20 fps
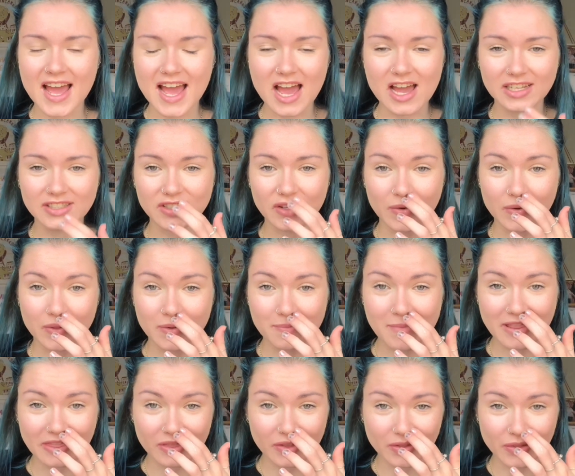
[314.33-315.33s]
so the
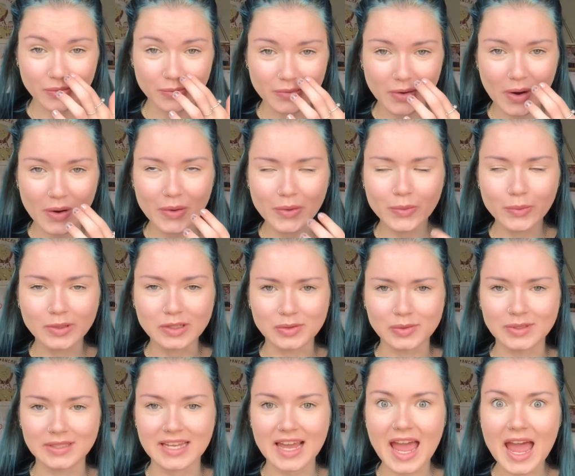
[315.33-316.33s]
month on the road,
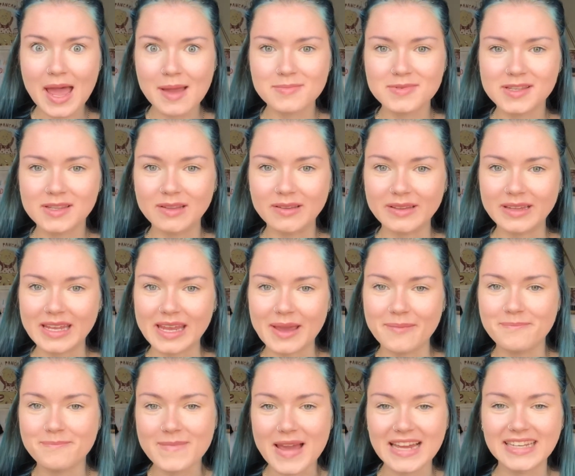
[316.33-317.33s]
which was absolutely
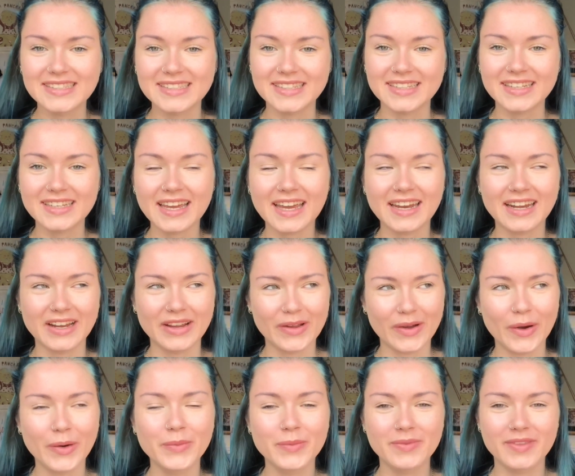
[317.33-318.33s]
amazing, and I
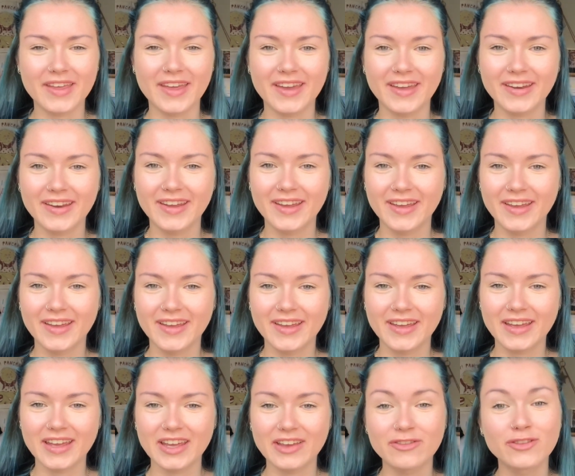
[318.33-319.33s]
hope that
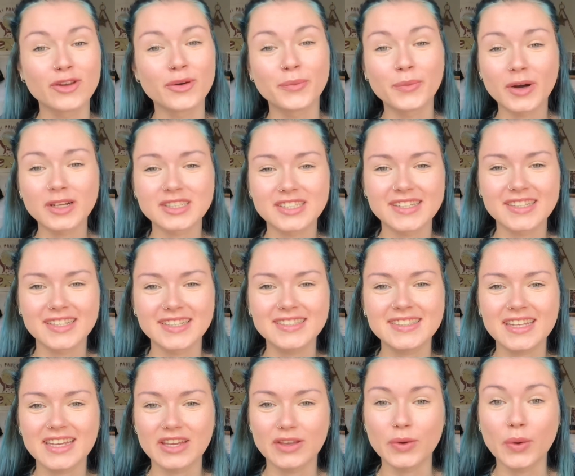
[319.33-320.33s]
if you're watching
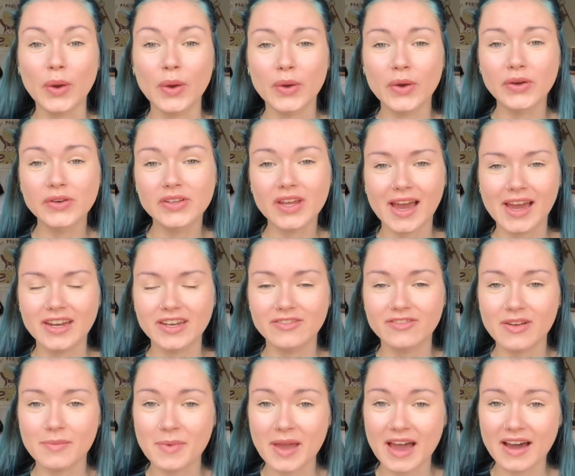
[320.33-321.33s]
this that you heard kind
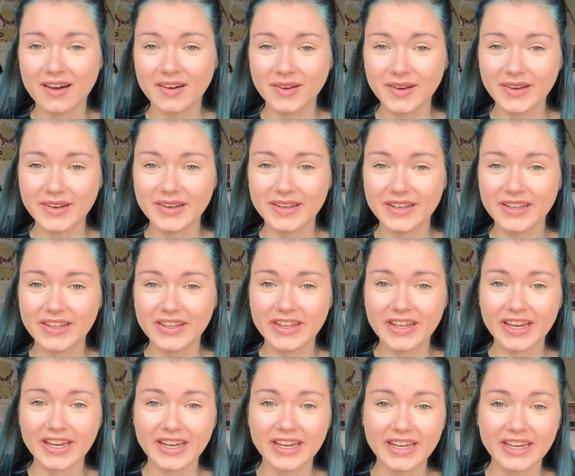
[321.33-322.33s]
of about
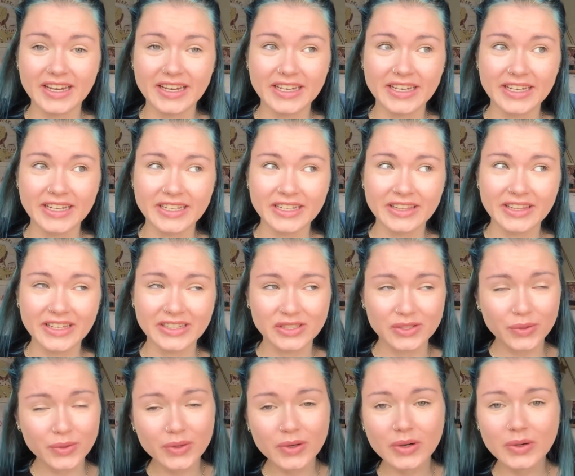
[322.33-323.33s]
the
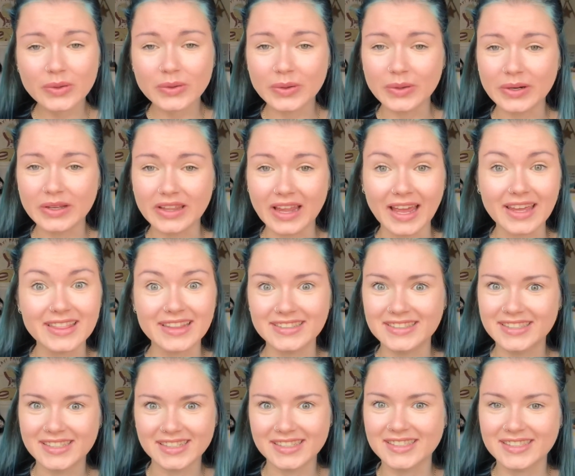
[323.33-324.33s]
tour, or like the
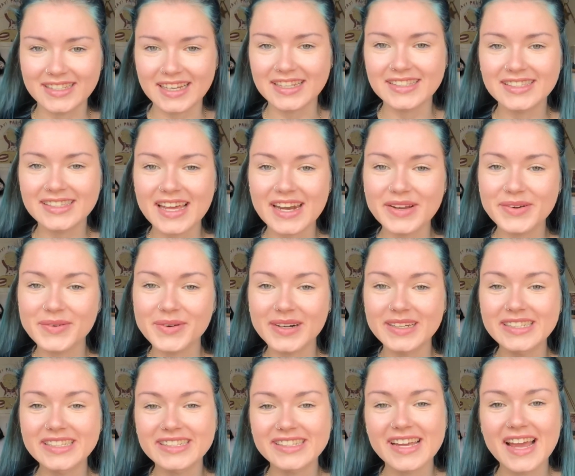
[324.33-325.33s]
success that it
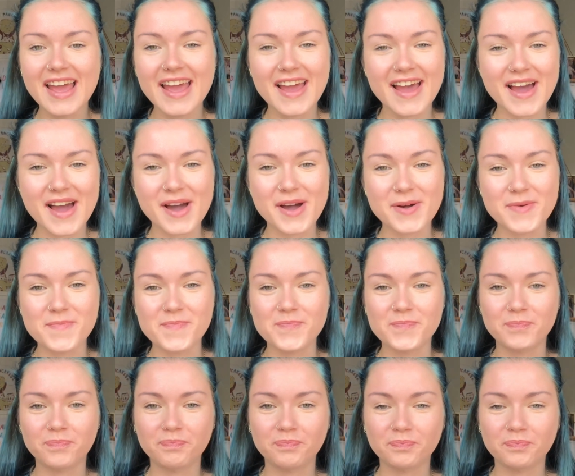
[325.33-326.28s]
was, and